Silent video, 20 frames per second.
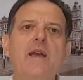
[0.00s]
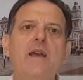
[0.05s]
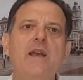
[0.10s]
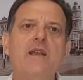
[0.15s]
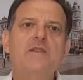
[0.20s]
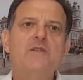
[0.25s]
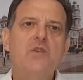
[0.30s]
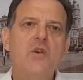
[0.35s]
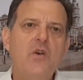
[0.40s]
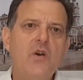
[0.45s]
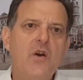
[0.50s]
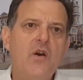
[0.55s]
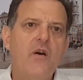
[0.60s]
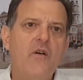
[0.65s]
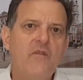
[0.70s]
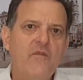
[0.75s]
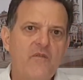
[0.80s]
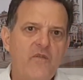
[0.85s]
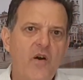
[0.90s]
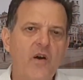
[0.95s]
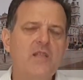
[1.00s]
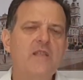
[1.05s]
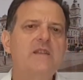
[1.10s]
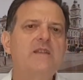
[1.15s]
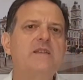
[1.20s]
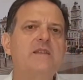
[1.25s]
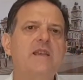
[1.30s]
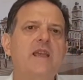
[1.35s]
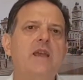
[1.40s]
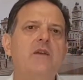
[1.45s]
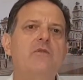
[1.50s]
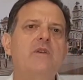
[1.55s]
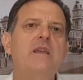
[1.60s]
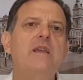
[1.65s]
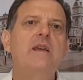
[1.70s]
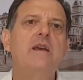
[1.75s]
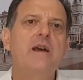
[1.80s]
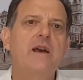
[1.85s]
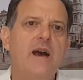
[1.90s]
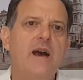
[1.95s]
It's her voluntary
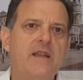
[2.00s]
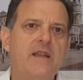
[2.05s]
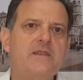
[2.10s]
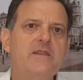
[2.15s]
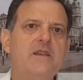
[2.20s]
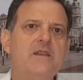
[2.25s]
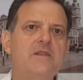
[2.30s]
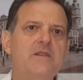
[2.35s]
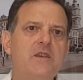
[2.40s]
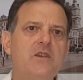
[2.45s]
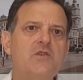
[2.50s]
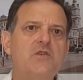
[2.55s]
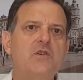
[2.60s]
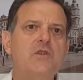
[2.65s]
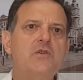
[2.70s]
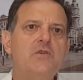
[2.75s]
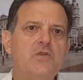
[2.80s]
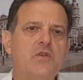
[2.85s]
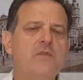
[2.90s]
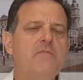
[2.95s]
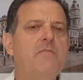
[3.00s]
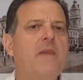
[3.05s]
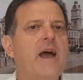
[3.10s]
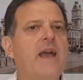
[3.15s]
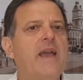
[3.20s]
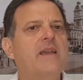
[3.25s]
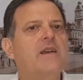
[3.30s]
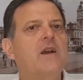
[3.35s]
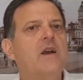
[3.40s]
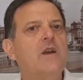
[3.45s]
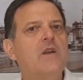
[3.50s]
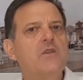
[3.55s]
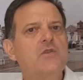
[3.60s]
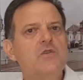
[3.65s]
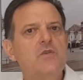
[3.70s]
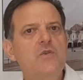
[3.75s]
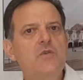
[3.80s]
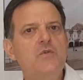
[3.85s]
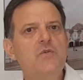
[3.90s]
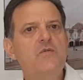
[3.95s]
decision to make,
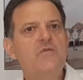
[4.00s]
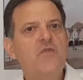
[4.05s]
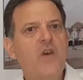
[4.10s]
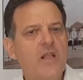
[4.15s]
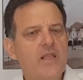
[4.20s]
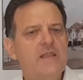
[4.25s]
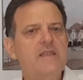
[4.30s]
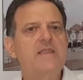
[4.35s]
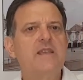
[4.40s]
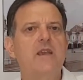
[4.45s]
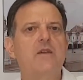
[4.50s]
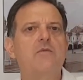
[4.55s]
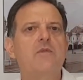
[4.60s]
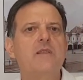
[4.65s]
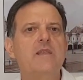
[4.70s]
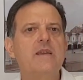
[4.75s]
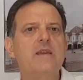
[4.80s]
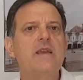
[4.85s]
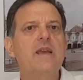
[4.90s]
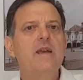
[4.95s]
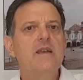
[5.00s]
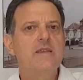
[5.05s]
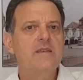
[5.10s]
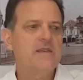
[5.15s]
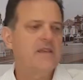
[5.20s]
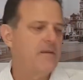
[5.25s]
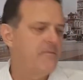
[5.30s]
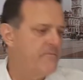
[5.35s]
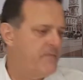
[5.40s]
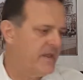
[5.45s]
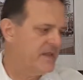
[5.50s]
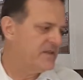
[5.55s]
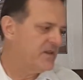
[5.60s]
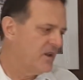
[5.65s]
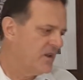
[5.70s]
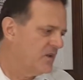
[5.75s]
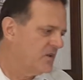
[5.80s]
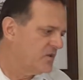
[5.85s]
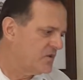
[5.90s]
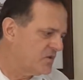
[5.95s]
to voluntarily submit
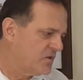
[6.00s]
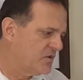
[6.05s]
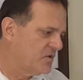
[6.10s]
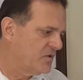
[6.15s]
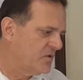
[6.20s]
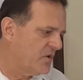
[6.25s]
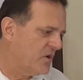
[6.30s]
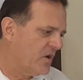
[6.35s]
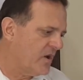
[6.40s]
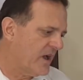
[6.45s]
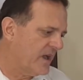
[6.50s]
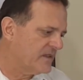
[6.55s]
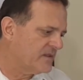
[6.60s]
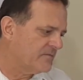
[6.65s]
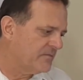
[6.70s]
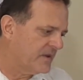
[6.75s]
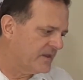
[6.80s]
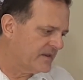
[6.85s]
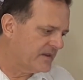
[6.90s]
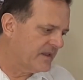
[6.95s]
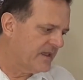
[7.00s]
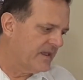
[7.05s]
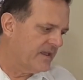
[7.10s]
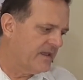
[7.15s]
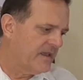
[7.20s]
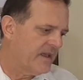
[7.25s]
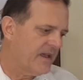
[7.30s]
to her husband.